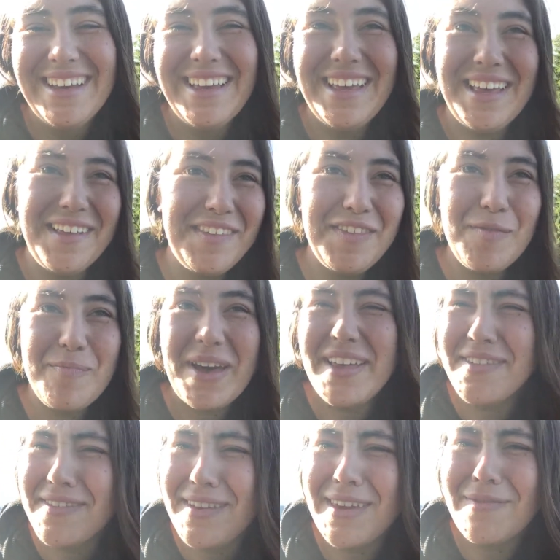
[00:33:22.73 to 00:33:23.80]
It's the
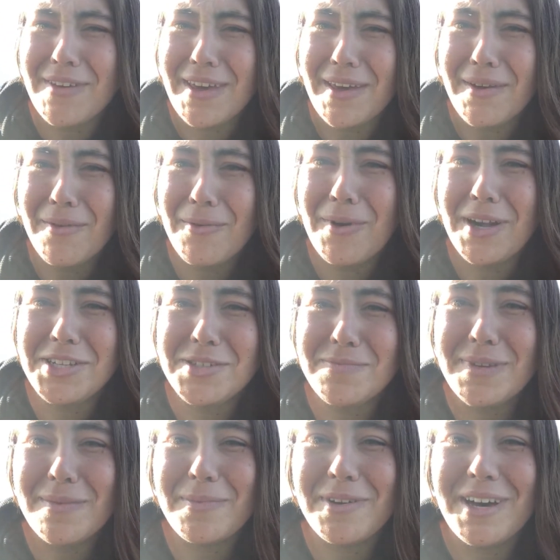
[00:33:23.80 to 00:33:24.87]
best TV, watching
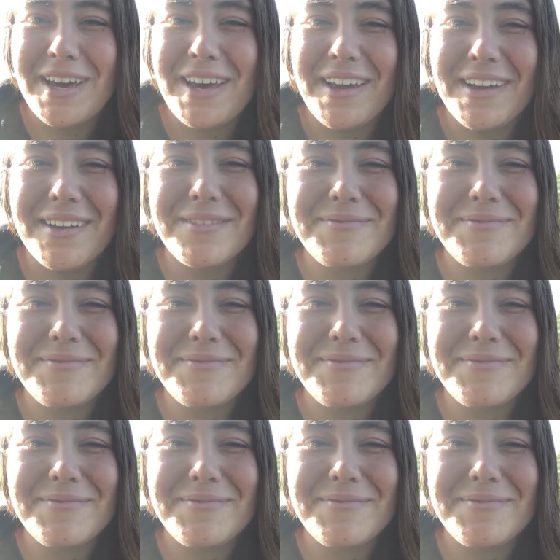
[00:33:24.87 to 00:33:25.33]
people hike.